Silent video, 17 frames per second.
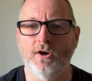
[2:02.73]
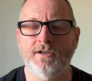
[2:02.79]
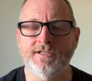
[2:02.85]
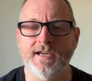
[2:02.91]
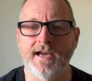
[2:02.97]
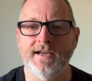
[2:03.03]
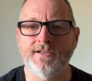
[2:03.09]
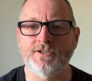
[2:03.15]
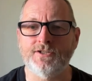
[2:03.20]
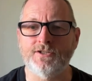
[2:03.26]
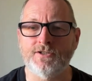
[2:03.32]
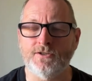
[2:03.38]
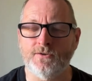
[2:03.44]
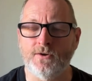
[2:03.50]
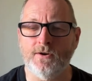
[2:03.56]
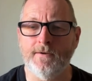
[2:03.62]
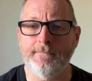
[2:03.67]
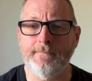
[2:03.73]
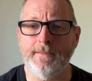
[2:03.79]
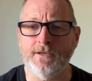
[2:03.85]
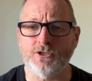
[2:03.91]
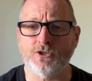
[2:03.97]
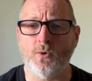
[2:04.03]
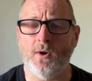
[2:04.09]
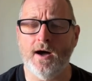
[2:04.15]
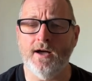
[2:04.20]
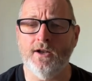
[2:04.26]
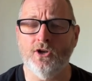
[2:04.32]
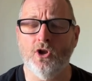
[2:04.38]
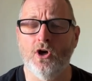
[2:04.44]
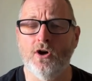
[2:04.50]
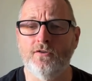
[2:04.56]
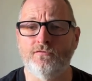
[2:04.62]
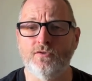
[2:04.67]
tests. There's quite a
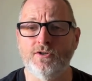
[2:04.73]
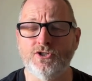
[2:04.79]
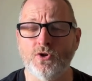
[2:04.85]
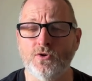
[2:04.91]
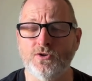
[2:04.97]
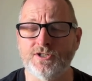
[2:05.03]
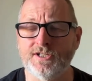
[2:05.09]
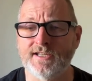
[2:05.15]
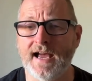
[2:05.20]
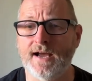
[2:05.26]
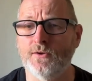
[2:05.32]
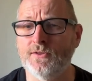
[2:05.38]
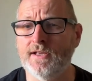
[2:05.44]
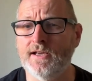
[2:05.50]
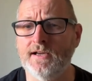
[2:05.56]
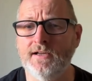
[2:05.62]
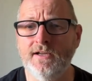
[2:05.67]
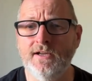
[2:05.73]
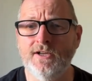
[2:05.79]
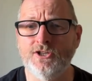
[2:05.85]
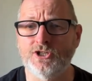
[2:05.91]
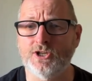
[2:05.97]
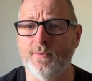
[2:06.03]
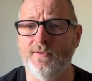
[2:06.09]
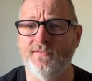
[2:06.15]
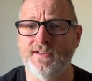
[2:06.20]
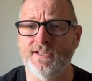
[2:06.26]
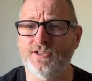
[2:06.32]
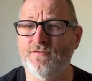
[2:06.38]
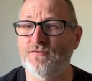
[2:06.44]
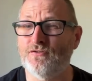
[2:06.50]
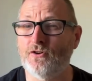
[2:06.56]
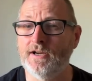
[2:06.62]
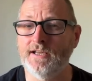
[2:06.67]
lot of resources out there. Some of it's
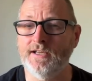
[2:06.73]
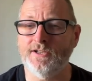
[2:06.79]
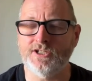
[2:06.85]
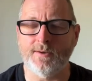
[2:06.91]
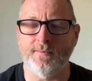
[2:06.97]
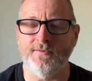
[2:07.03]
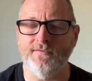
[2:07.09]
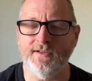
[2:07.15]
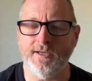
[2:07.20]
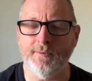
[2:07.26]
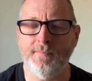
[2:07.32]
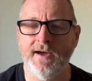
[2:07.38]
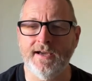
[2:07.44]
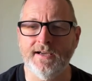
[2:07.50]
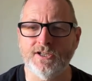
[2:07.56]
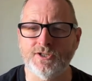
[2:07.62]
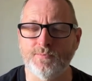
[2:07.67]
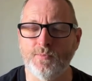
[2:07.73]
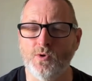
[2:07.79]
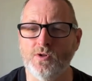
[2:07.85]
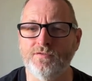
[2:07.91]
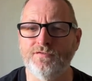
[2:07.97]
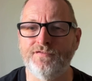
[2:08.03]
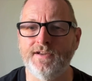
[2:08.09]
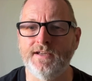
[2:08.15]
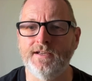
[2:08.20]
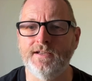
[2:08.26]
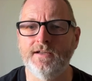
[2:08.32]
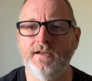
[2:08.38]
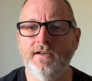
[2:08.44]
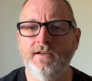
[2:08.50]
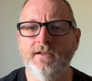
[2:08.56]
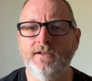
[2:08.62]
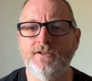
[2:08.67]
free, some of it you pay a small fee
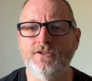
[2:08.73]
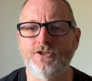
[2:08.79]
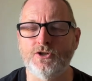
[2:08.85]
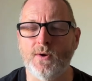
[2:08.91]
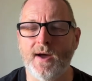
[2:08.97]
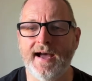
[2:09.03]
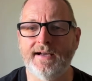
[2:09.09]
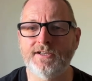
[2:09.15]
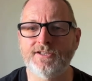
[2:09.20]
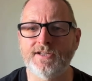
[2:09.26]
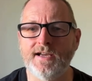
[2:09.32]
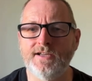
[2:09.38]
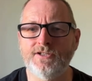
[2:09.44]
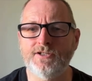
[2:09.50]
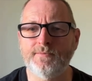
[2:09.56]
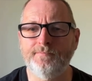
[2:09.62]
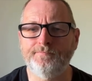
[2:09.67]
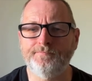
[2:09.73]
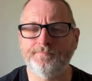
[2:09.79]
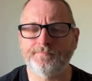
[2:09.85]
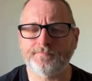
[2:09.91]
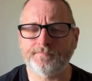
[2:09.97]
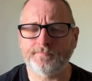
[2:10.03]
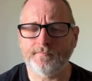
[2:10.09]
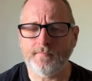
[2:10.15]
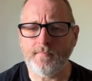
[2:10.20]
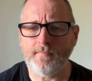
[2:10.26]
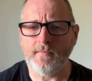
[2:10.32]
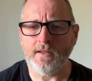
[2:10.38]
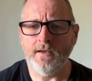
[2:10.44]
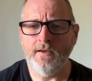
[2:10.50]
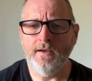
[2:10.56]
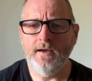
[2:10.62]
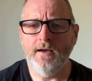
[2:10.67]
to access,
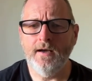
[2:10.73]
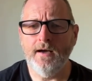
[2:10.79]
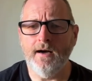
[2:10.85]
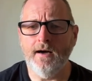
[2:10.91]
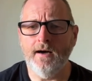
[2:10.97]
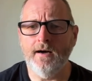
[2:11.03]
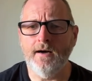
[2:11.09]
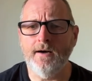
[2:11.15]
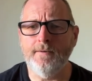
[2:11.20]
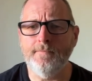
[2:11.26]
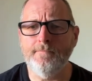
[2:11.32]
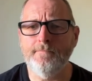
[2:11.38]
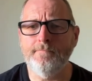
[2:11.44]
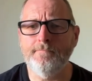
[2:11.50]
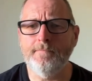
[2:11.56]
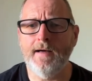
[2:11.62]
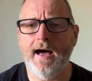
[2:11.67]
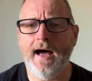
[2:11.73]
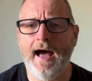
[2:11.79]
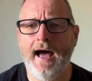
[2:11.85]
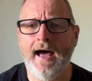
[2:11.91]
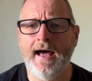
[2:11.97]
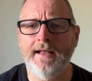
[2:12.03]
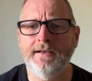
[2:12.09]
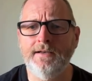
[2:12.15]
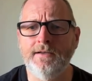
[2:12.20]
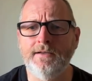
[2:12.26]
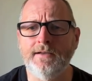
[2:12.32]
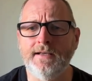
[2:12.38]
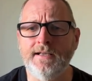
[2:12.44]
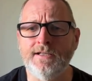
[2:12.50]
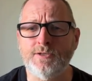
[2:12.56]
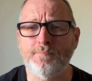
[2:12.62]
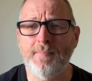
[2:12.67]
and
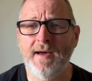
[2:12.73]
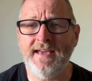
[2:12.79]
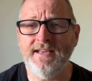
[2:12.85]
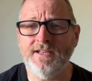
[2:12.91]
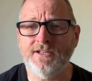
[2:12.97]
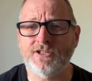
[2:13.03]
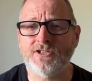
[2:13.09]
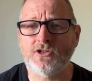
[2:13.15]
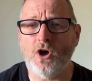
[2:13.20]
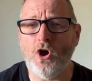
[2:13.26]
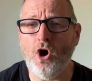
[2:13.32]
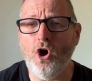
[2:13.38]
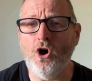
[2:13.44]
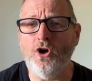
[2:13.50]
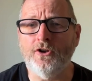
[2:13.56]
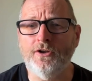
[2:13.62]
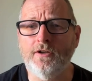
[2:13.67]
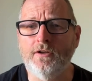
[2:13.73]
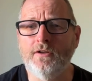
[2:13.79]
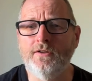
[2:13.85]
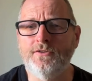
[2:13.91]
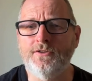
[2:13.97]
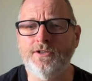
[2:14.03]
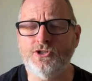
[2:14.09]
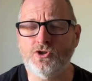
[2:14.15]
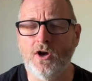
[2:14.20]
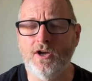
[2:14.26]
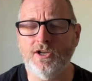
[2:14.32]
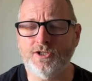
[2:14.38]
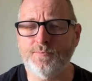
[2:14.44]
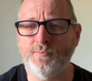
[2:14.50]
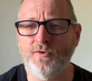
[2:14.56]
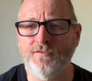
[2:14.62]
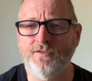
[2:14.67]
is based on the
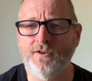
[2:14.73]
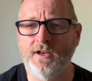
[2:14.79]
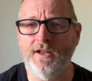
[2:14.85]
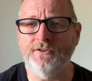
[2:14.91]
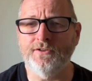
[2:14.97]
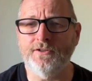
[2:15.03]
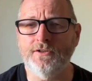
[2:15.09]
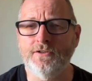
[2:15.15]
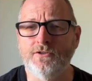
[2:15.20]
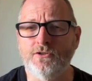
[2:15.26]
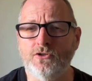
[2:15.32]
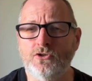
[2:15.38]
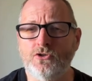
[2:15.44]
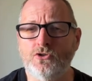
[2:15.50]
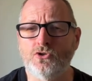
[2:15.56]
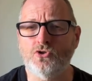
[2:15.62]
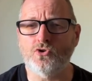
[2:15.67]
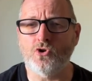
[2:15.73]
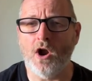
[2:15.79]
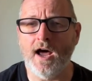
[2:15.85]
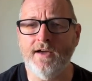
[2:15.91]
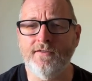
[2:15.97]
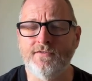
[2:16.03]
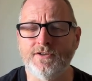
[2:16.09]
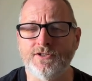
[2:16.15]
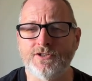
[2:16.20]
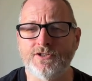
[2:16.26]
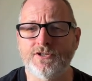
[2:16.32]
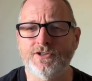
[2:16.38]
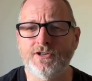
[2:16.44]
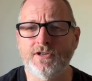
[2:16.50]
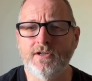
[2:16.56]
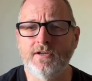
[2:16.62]
Transport for London drivers,